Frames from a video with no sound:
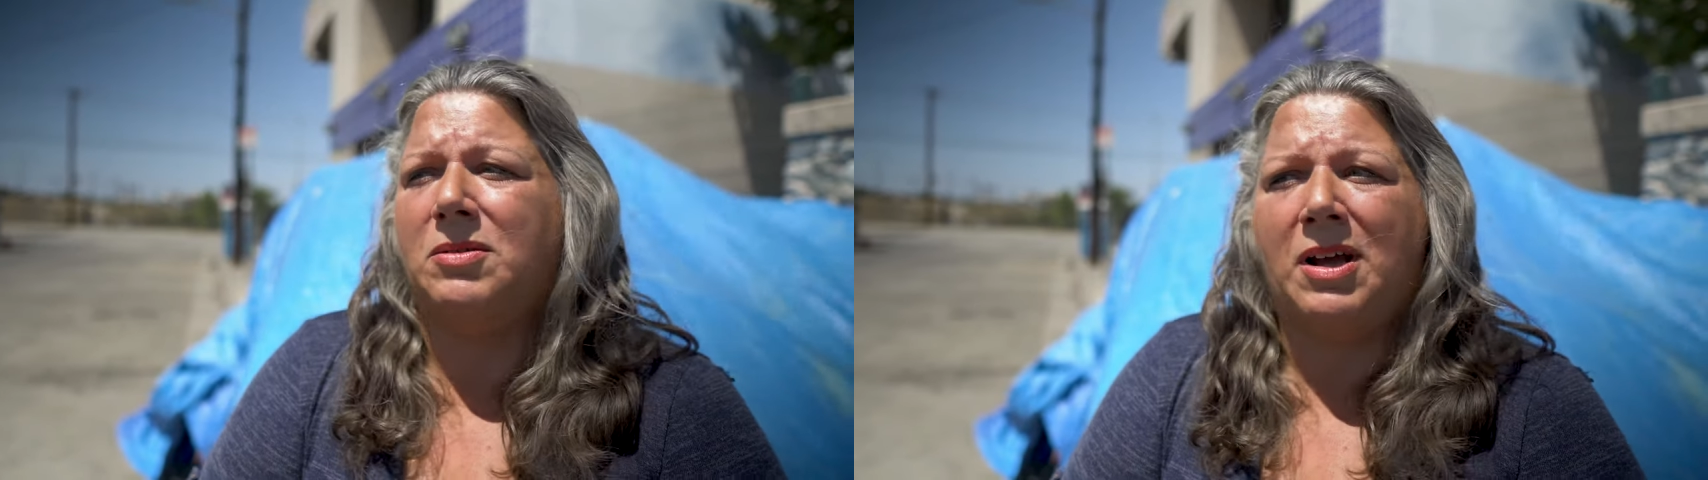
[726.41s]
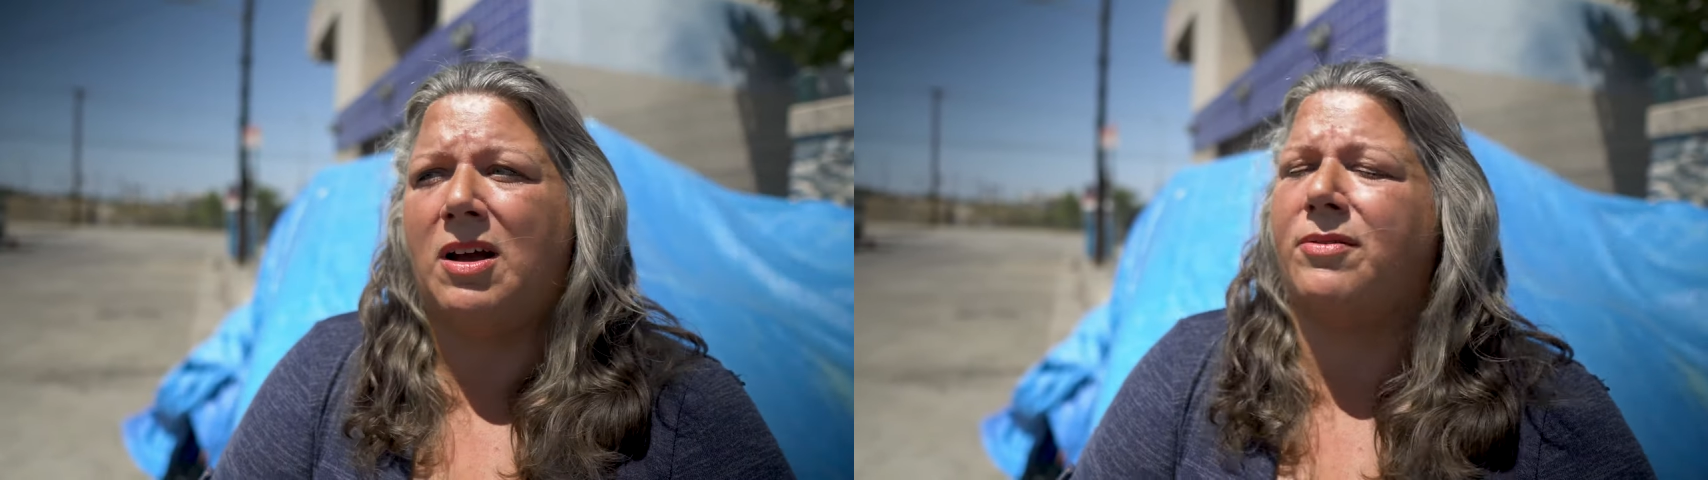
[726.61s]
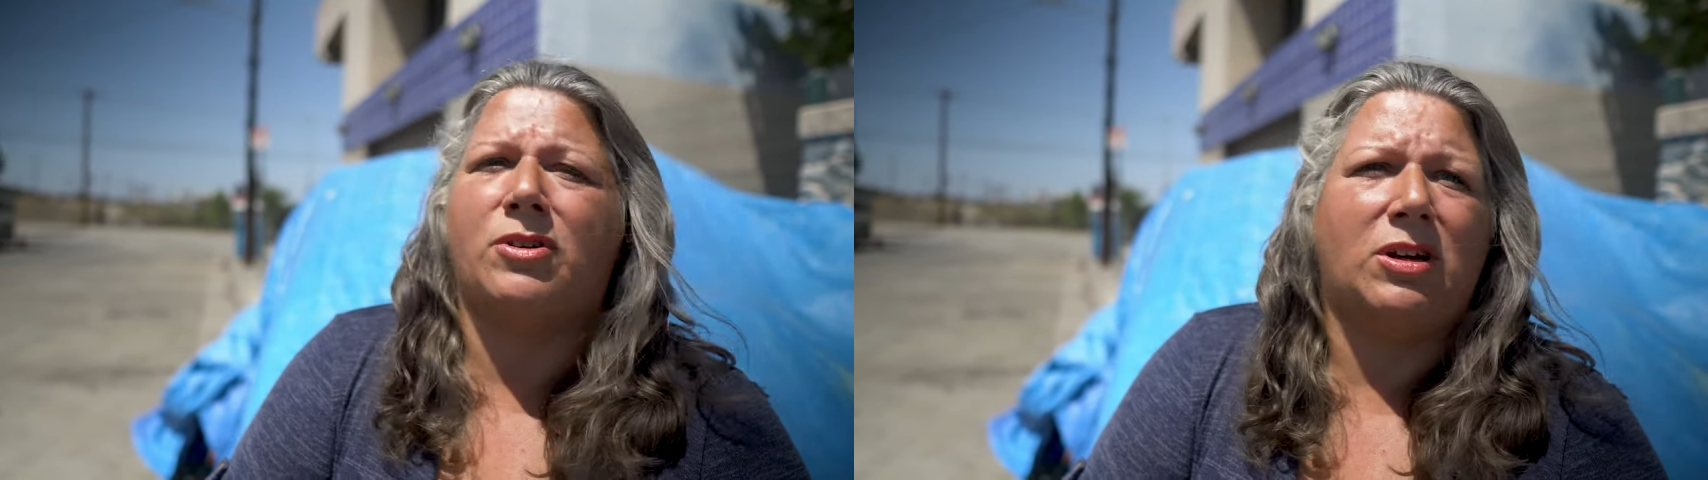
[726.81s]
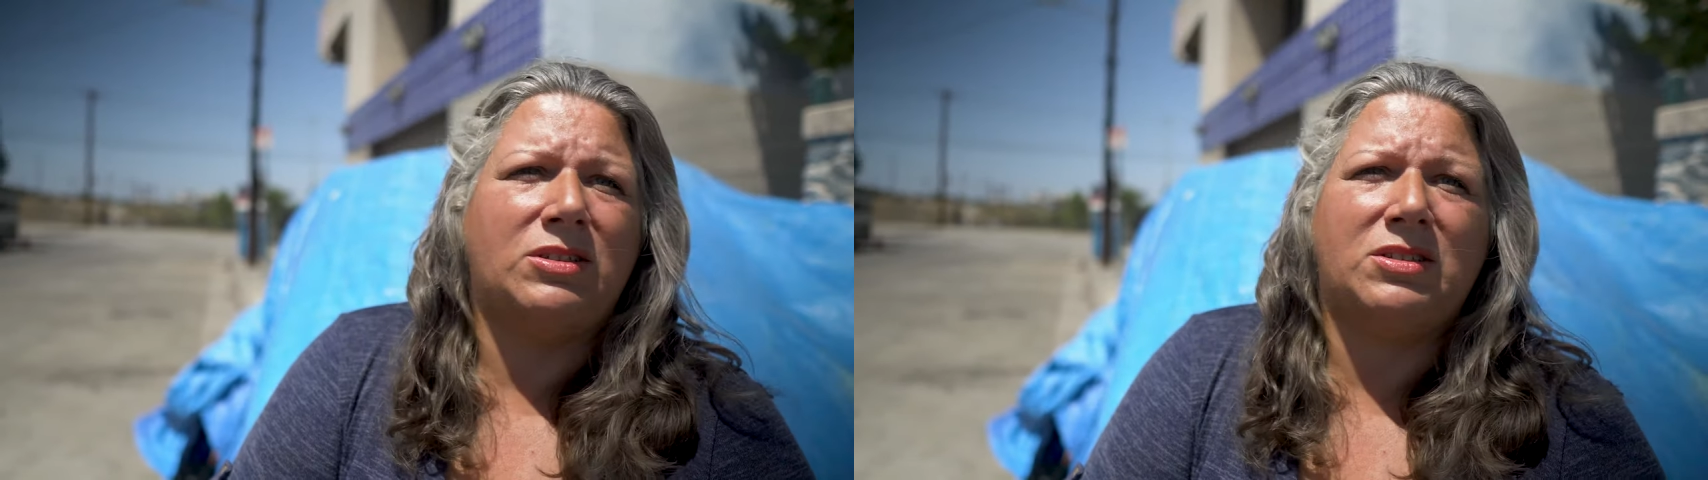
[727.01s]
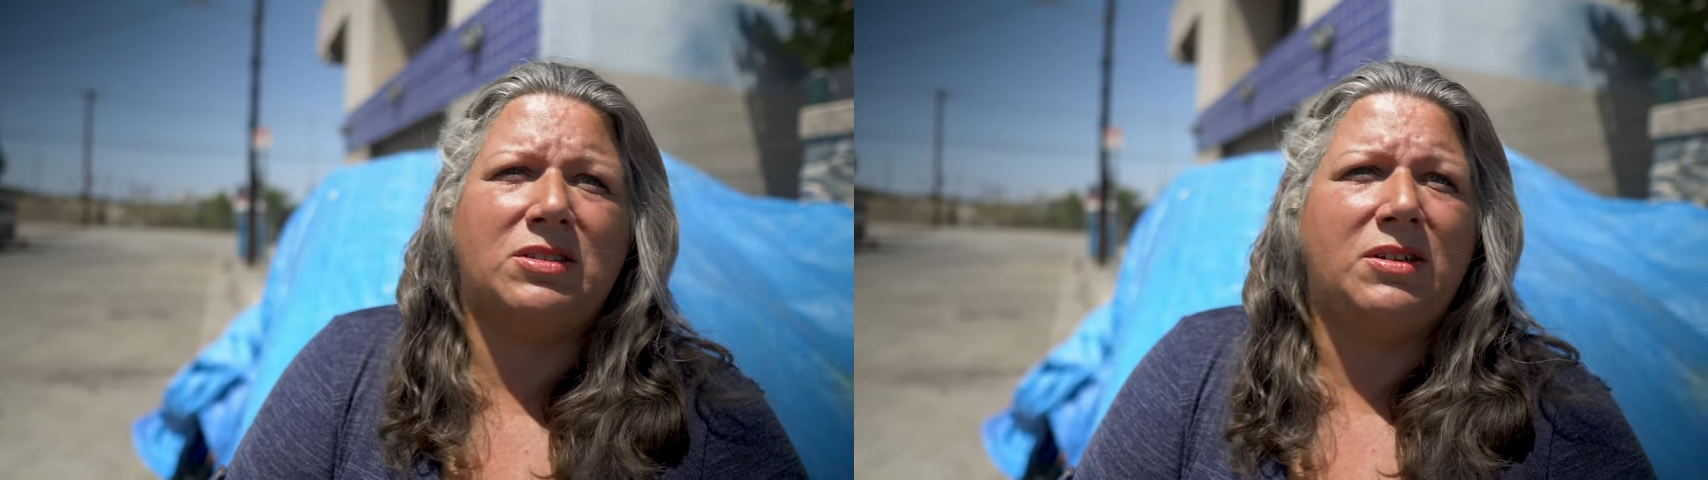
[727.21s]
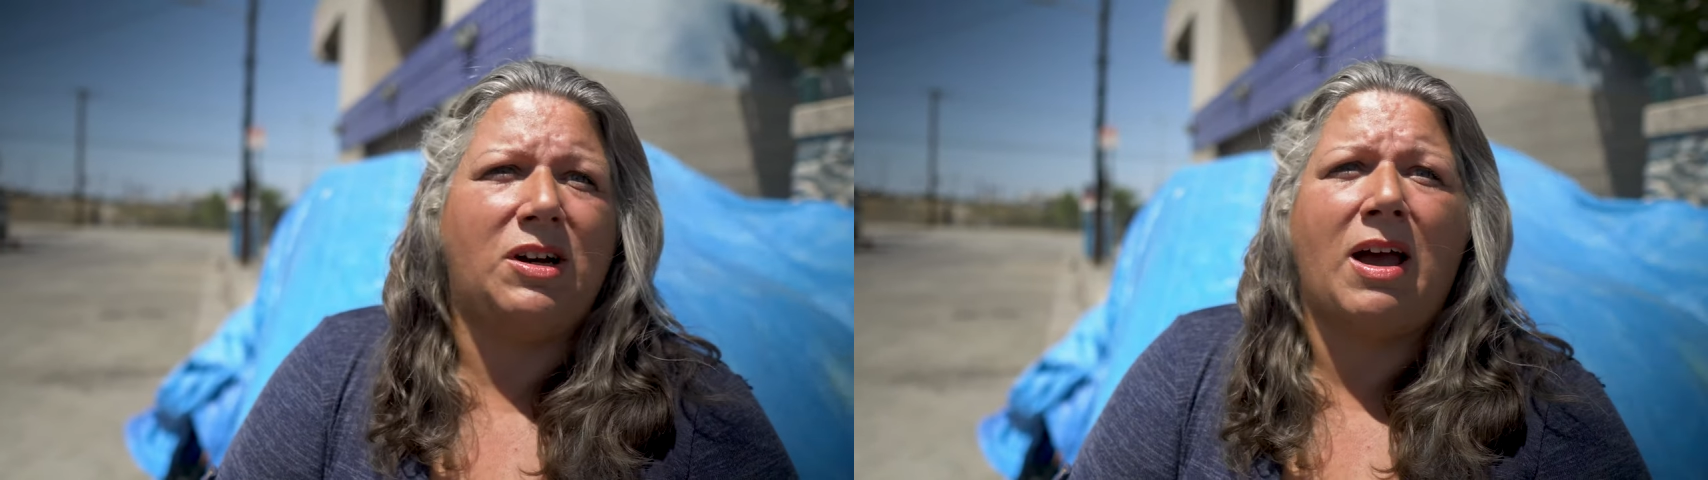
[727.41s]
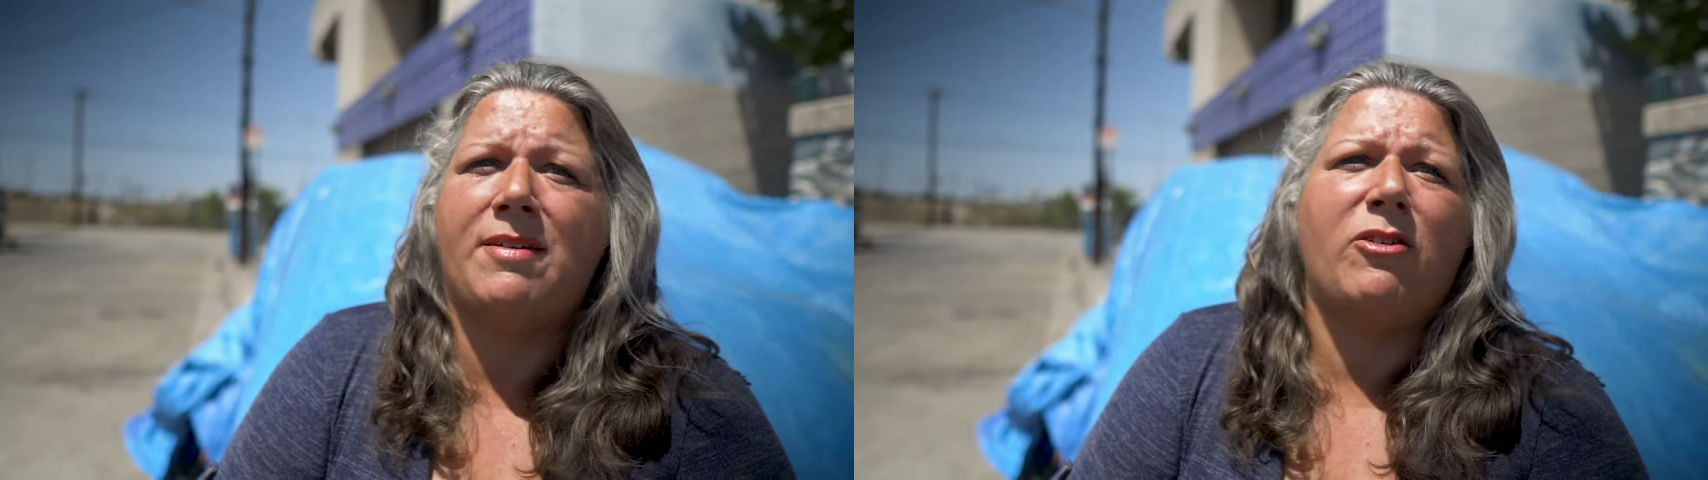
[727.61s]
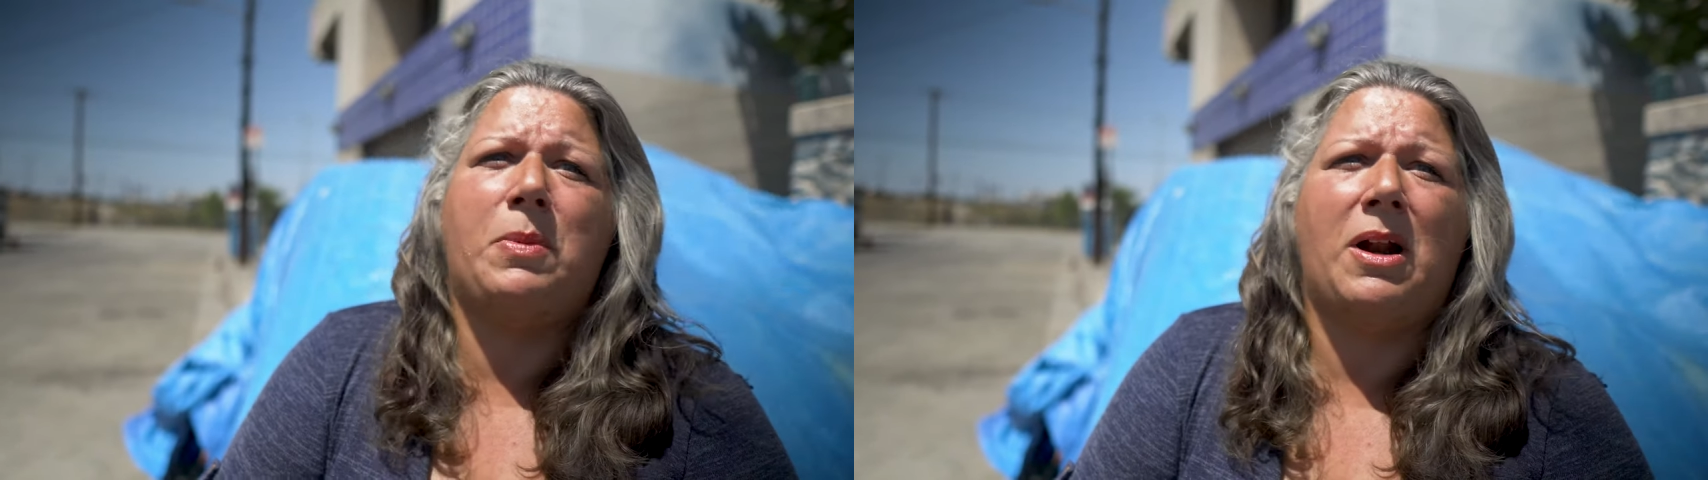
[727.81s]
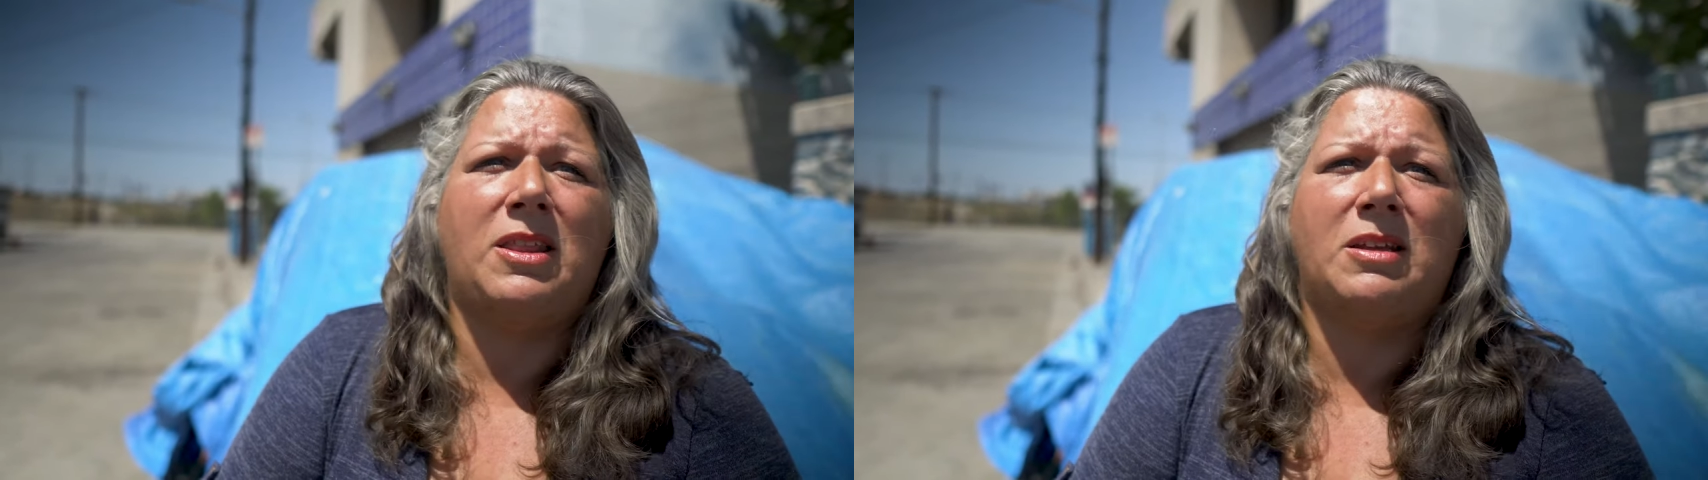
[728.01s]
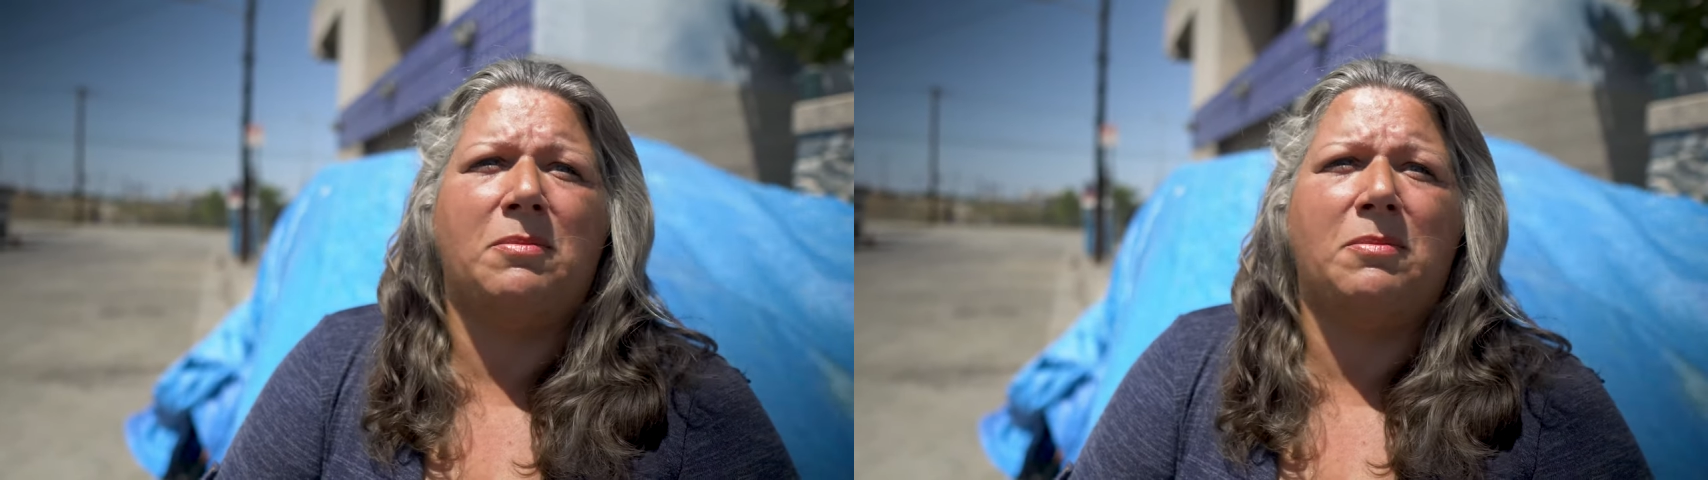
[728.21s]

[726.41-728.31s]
get off drugs. You know, I've never been on